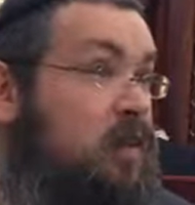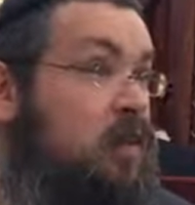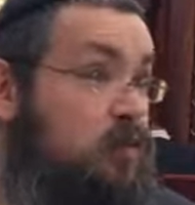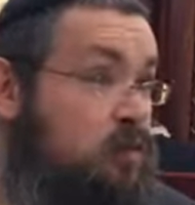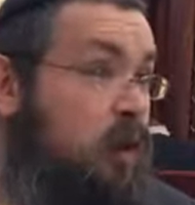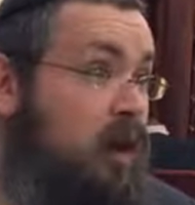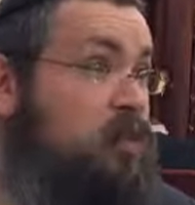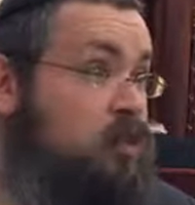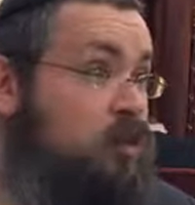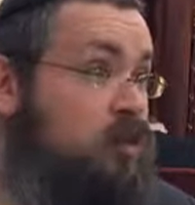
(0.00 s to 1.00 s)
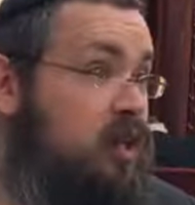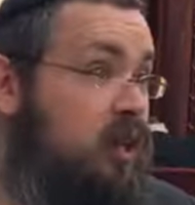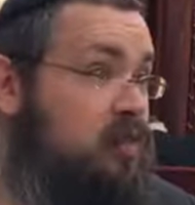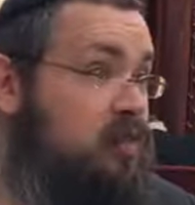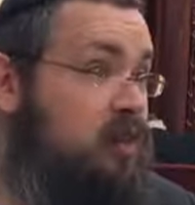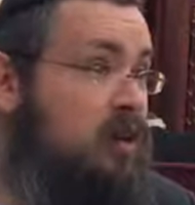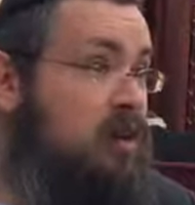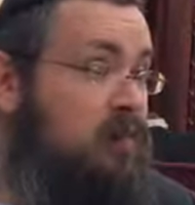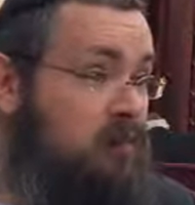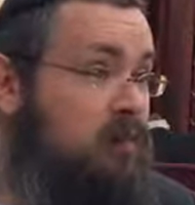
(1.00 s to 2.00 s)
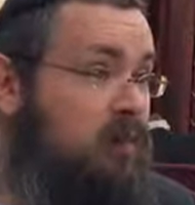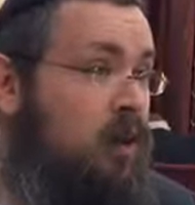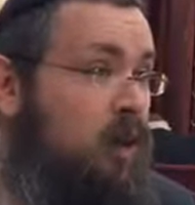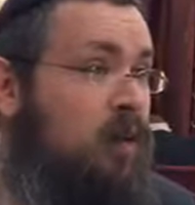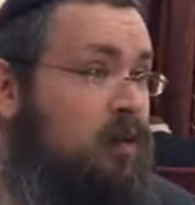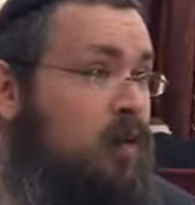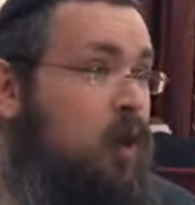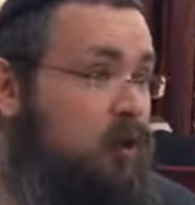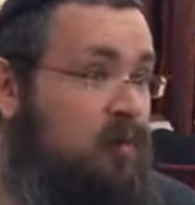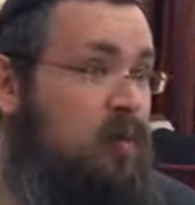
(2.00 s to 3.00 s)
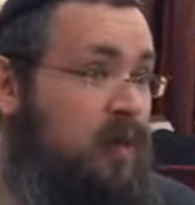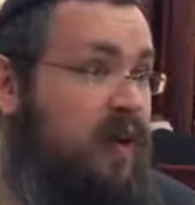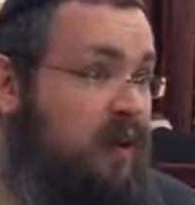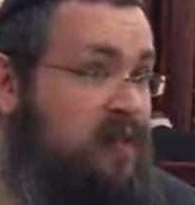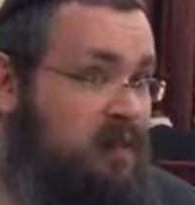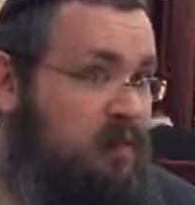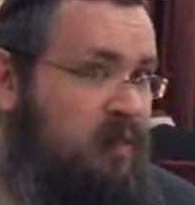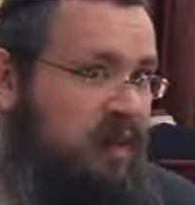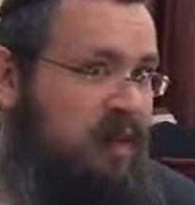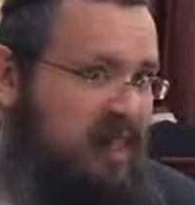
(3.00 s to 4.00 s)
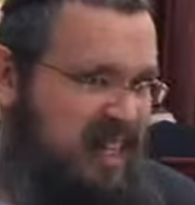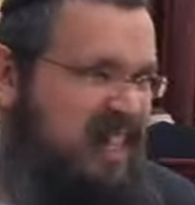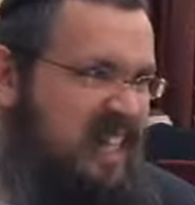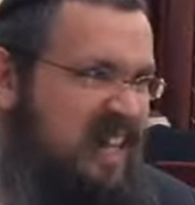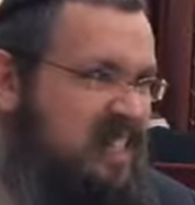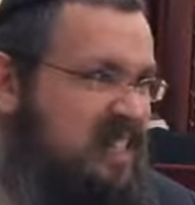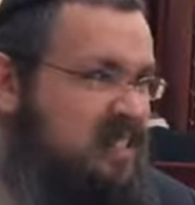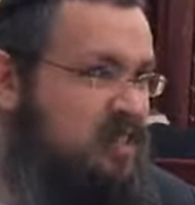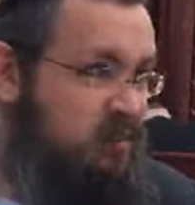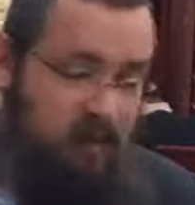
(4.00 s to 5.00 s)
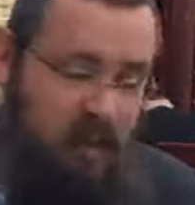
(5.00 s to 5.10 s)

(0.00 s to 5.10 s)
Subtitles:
So why is He choosing us? Ultimately, because it's in His essence.